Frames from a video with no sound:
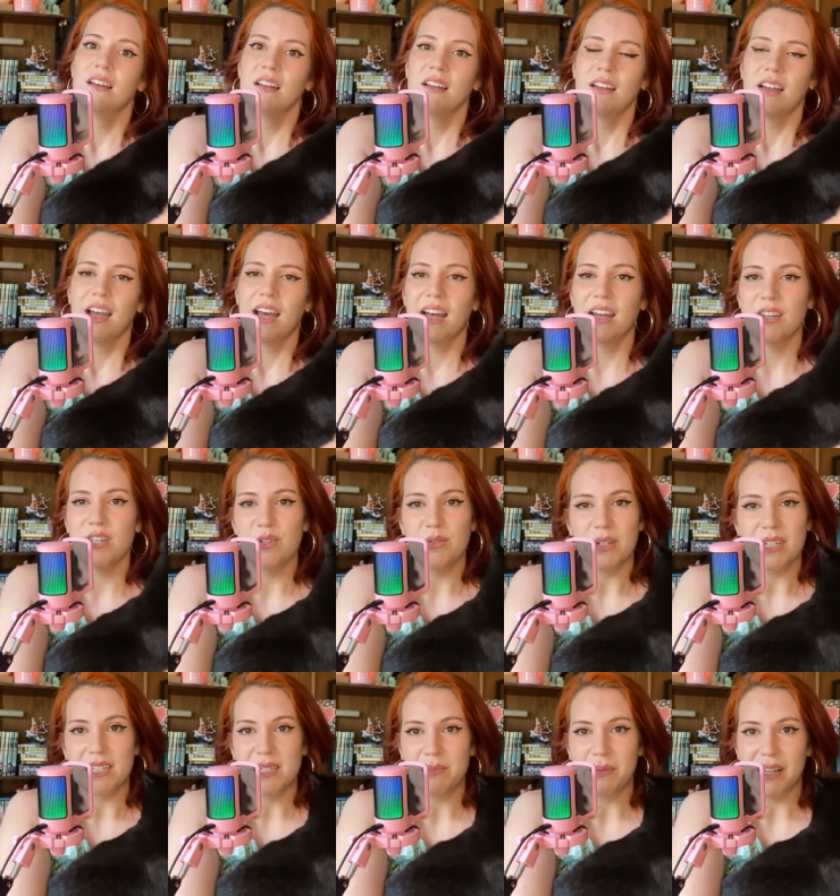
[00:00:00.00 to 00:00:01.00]
how do you
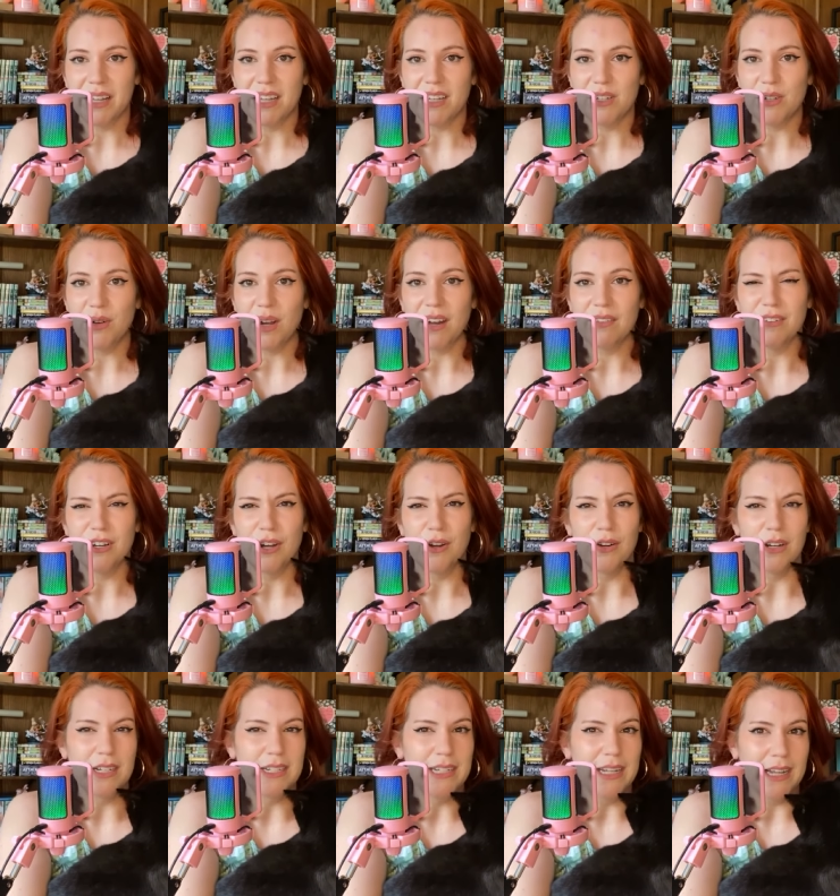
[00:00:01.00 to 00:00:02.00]
explain you have to go
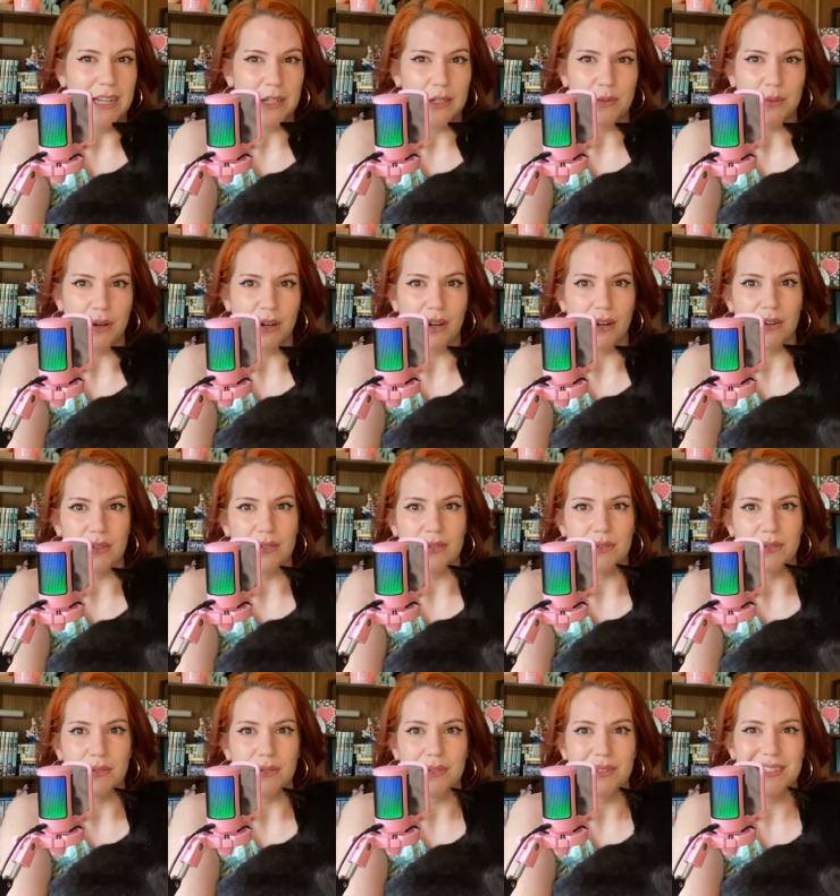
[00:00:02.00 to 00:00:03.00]
to dance
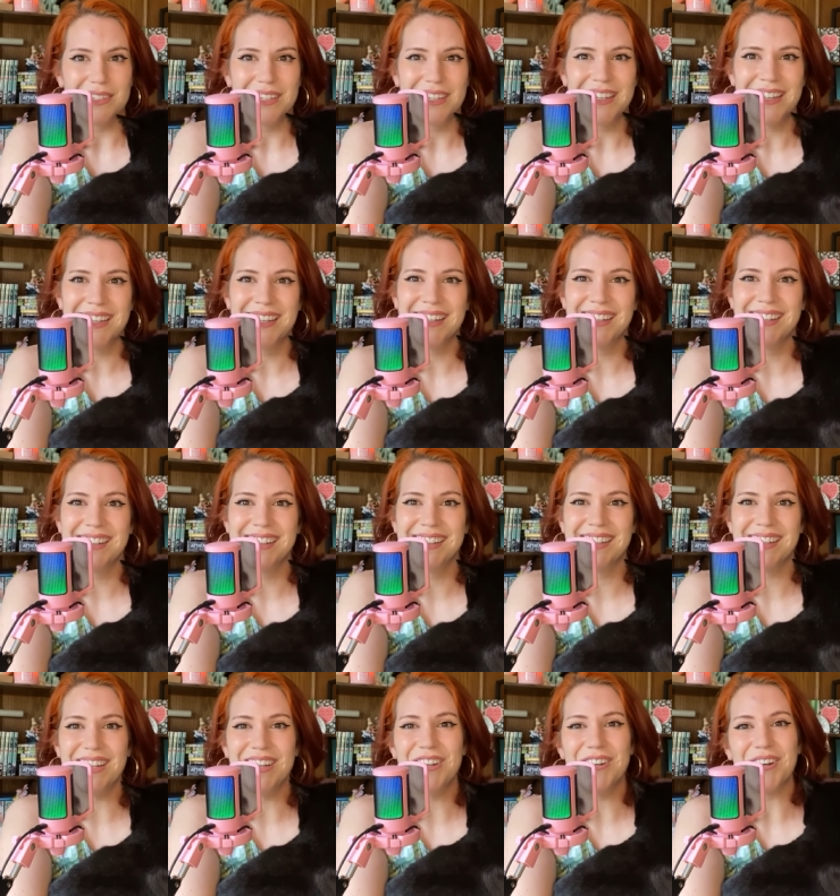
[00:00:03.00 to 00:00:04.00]
rehearsals?
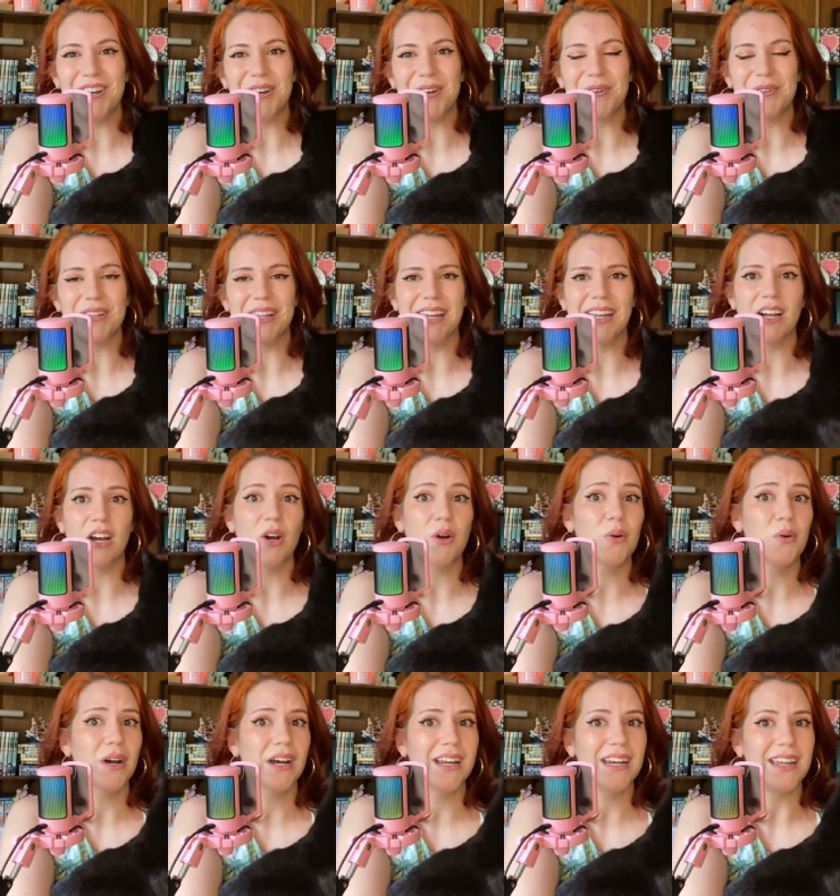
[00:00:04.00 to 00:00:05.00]
You know, like,
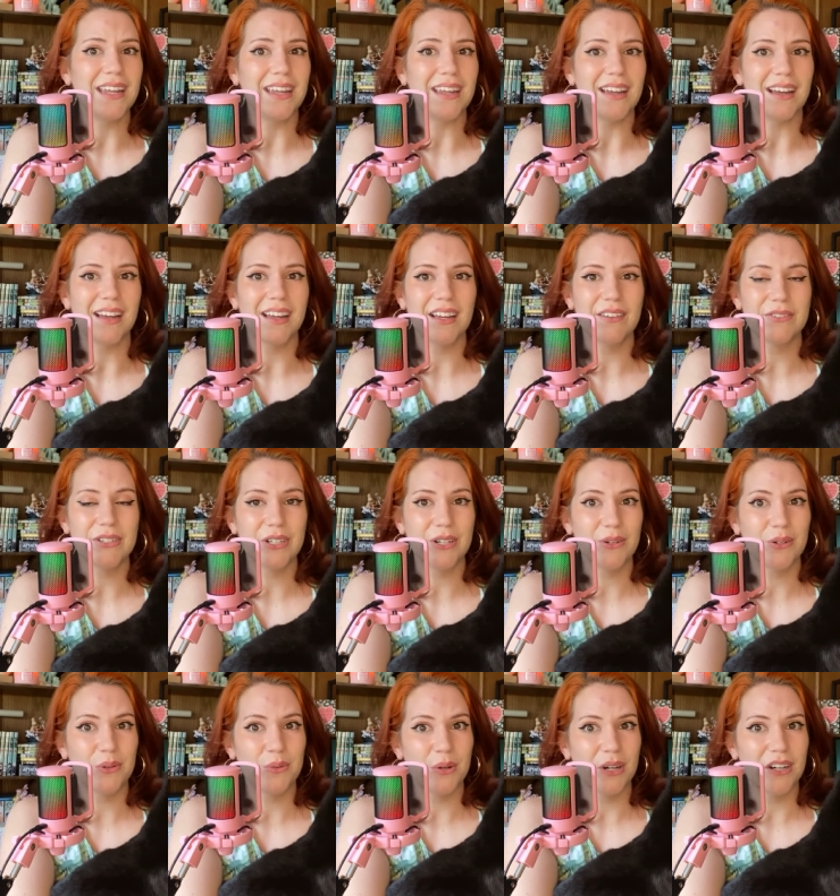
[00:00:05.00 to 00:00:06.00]
oh, honey, I have to go
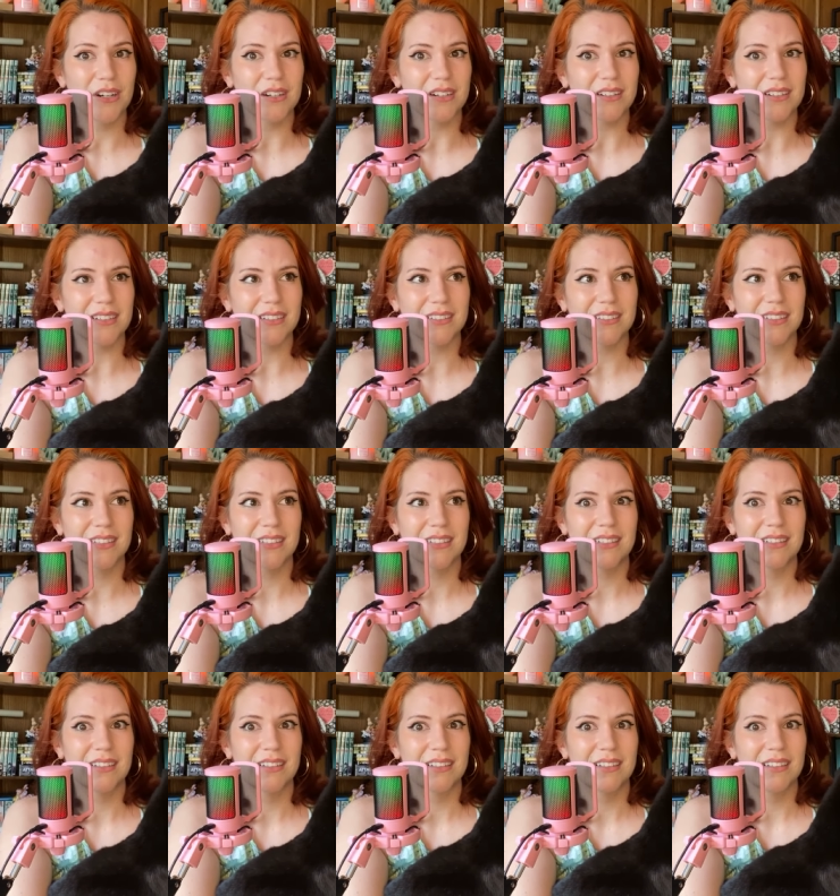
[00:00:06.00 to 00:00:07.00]
to work.
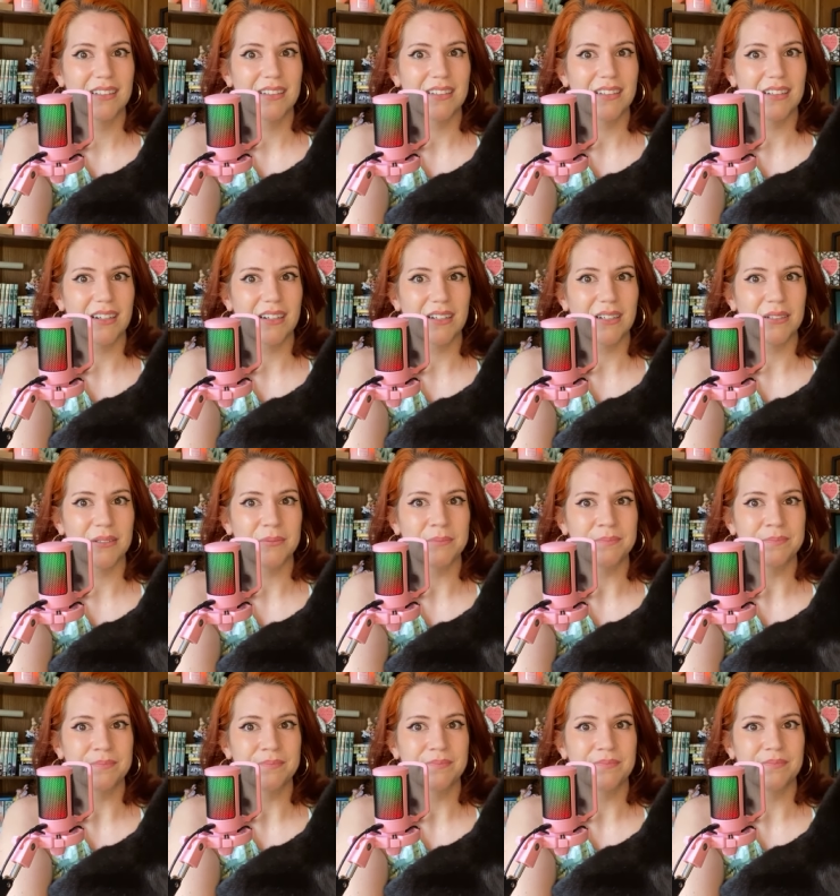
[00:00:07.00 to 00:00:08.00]

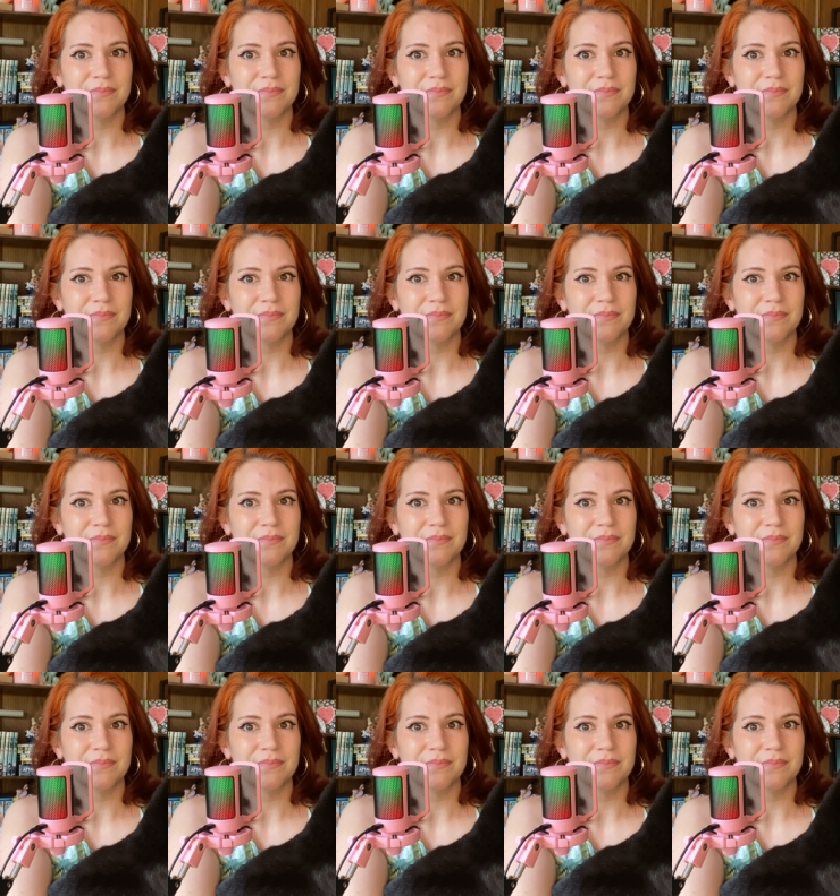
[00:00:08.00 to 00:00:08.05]
Um,